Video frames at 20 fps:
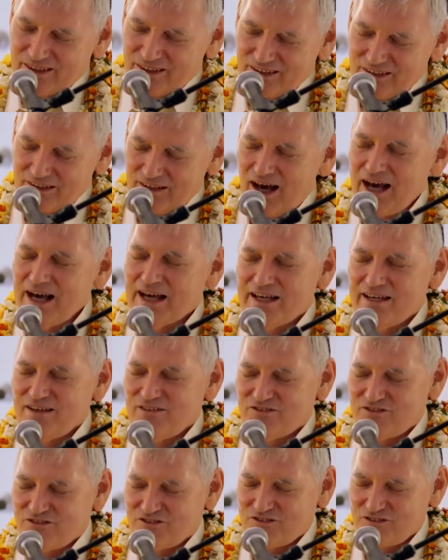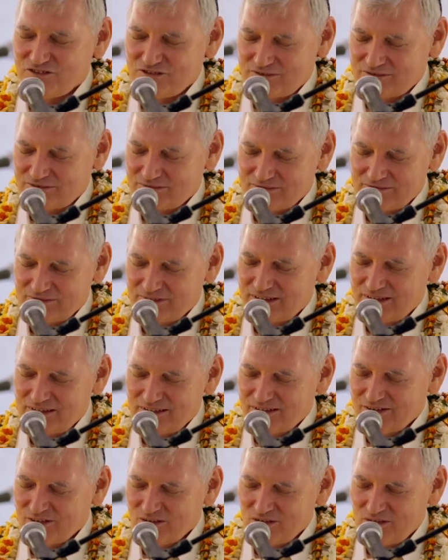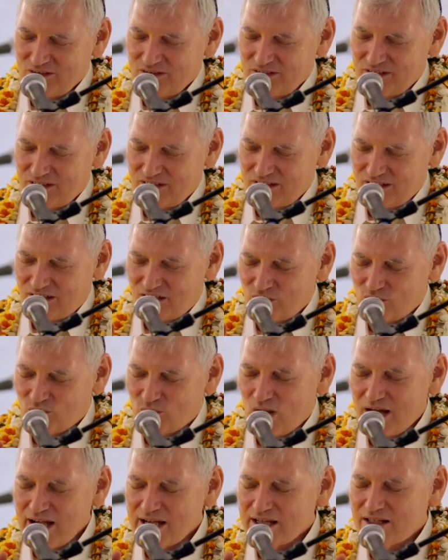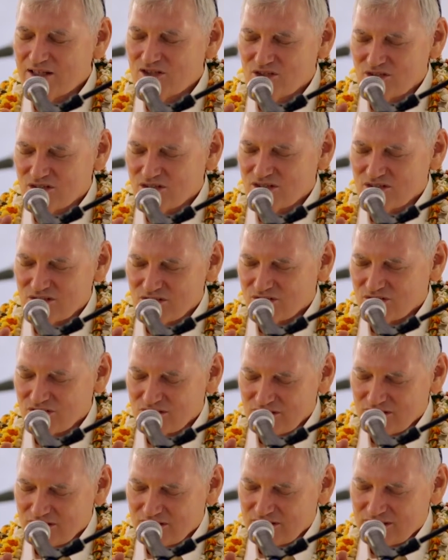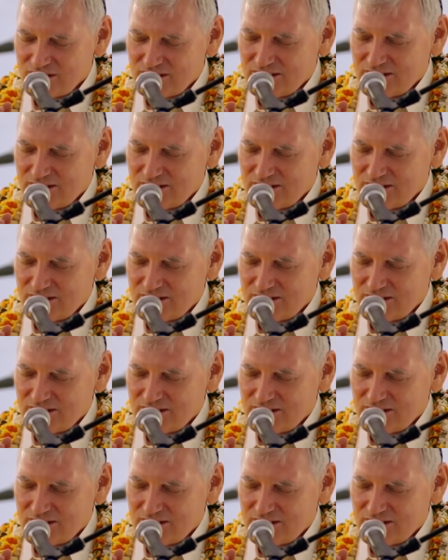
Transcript: Life arises,